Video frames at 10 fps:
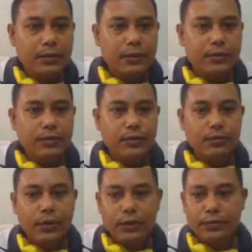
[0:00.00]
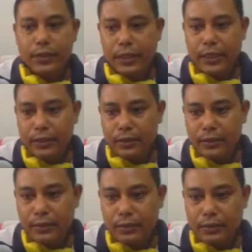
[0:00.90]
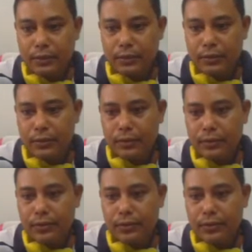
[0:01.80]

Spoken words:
So what we'll get? So